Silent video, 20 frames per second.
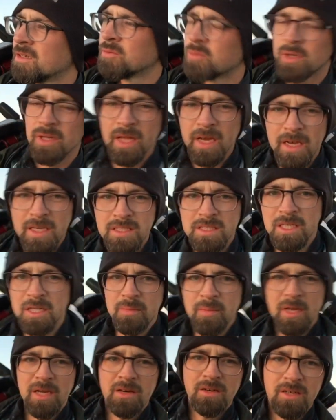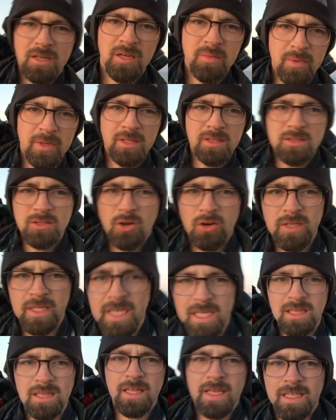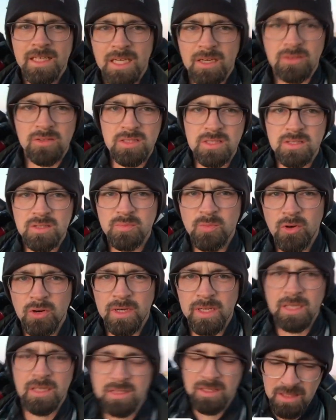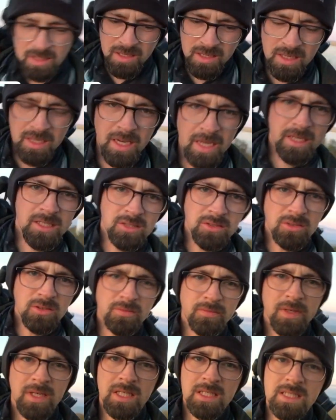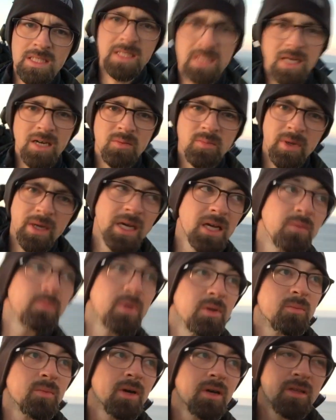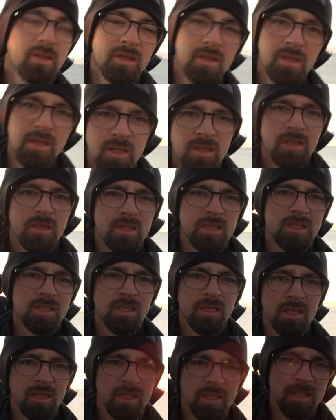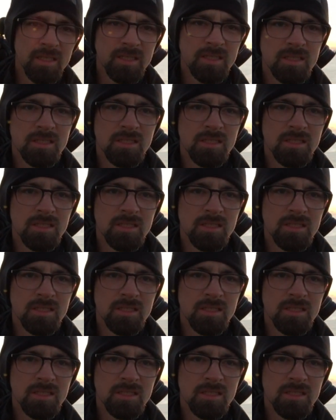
Well, hi, it's Graham here and I'm at Todhead Lighthouse this morning. I don't know if you can see that behind me, but the sun is